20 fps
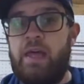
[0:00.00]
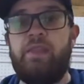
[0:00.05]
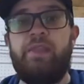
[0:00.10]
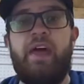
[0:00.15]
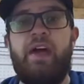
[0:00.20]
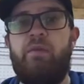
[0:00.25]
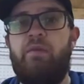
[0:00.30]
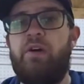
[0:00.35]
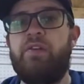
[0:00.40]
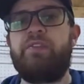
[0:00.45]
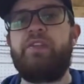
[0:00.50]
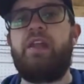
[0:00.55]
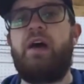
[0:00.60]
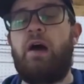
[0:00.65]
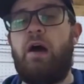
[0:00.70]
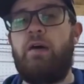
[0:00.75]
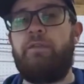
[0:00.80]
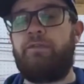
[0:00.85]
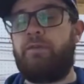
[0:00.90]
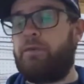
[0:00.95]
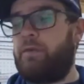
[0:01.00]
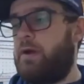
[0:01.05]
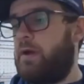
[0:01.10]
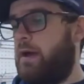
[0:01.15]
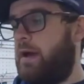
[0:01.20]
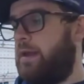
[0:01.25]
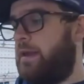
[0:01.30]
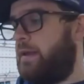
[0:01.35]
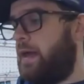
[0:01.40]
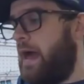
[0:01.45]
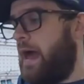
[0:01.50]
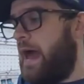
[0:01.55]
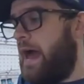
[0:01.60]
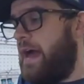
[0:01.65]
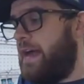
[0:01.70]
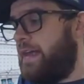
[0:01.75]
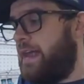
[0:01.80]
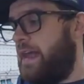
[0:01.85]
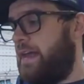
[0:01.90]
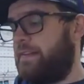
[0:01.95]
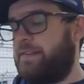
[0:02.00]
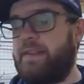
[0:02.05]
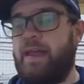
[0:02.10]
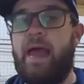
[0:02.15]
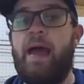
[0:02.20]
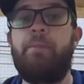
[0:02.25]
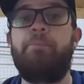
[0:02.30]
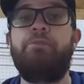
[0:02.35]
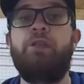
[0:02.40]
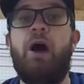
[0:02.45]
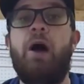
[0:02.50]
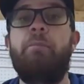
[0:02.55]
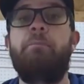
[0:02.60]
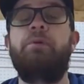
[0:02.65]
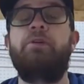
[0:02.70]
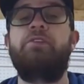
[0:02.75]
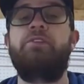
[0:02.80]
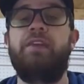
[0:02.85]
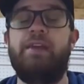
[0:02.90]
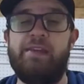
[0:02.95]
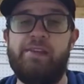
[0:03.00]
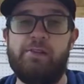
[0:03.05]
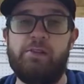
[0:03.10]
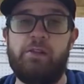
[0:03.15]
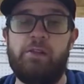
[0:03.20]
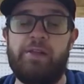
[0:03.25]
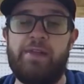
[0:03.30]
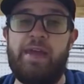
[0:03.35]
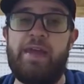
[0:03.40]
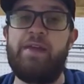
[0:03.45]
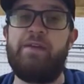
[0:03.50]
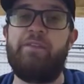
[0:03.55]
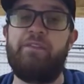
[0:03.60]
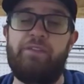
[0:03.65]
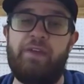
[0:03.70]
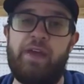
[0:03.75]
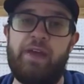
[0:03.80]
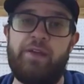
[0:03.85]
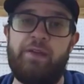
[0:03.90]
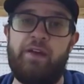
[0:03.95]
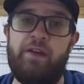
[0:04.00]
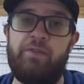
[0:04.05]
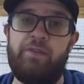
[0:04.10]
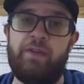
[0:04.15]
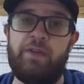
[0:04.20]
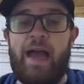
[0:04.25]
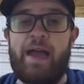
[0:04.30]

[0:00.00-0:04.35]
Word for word: That wasn't an awful rod. I can't say I'm not particularly a fan of it.